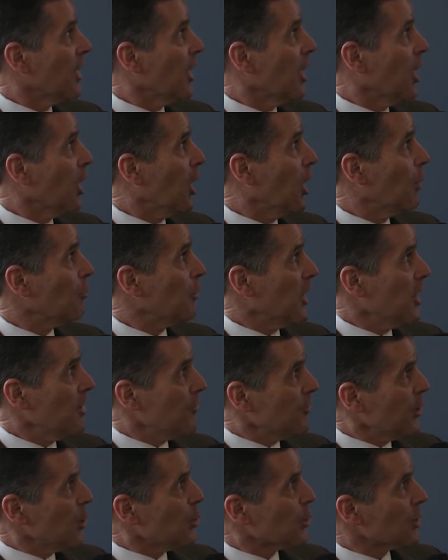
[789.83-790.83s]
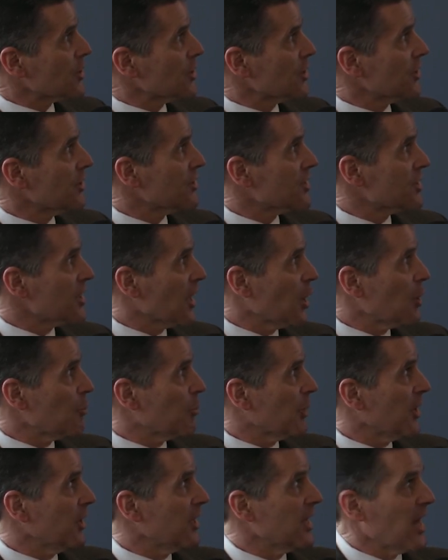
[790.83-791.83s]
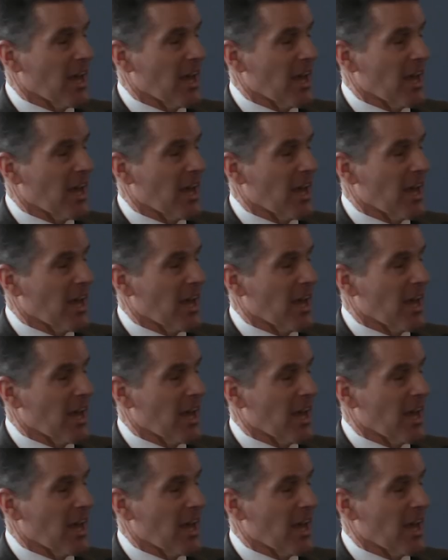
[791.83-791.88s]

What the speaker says: If you were to type in